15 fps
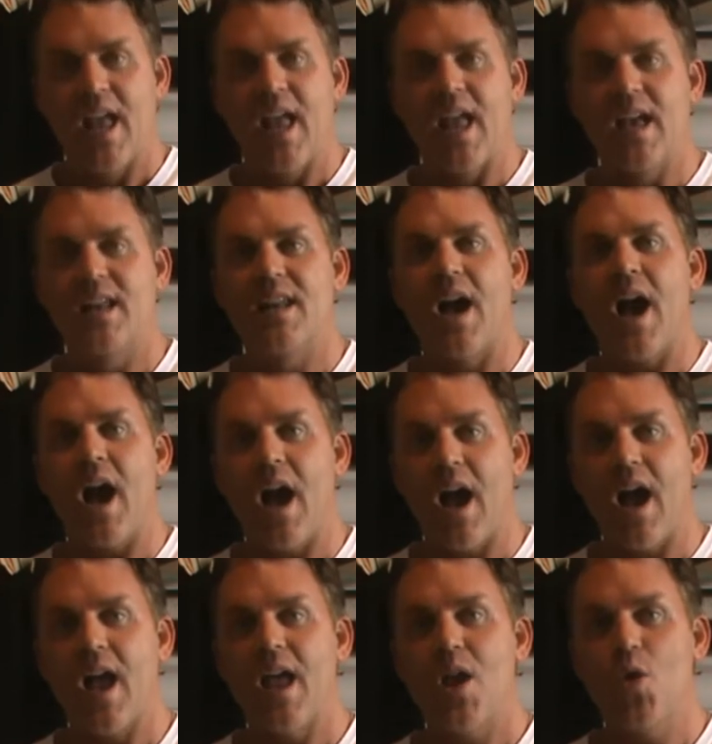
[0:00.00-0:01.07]
And
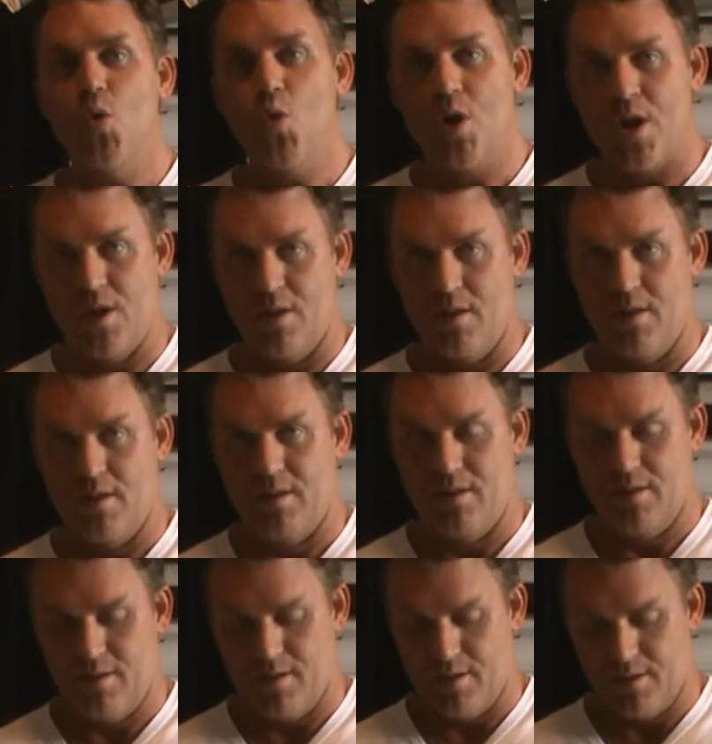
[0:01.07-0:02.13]
I will,
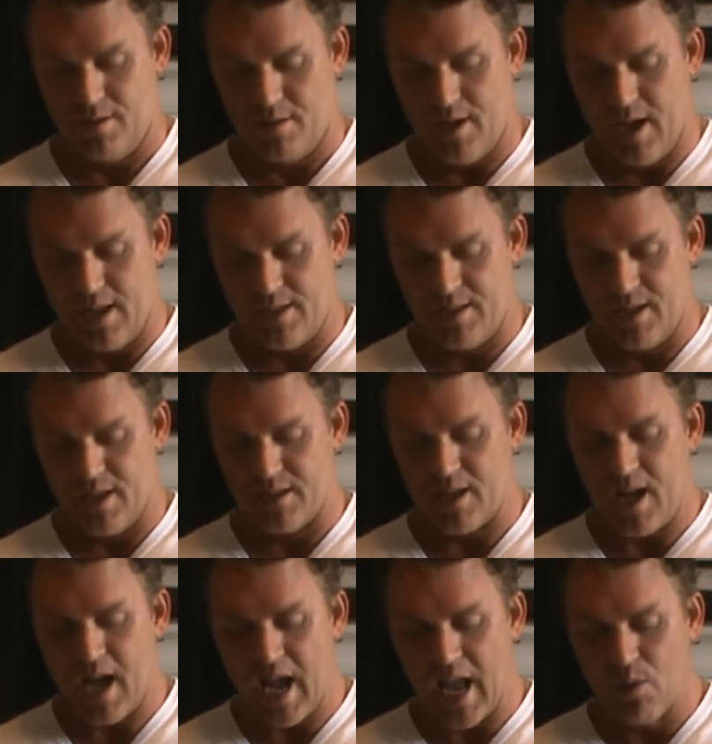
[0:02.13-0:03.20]
God says,
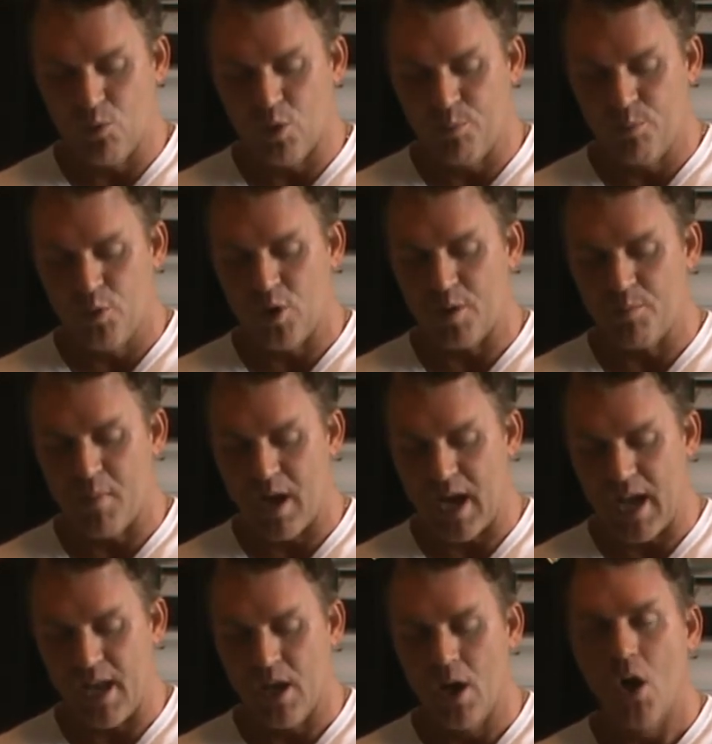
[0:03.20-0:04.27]
I will put
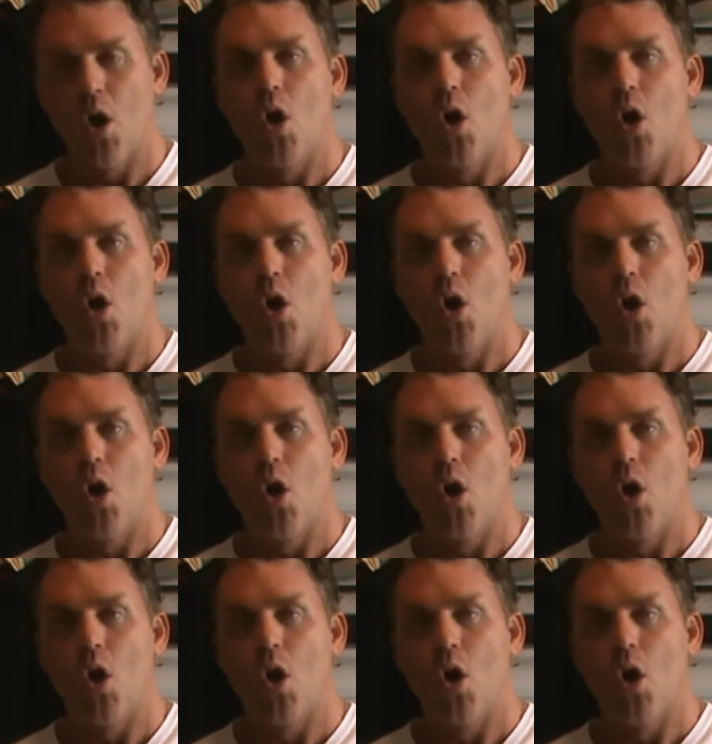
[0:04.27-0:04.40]
my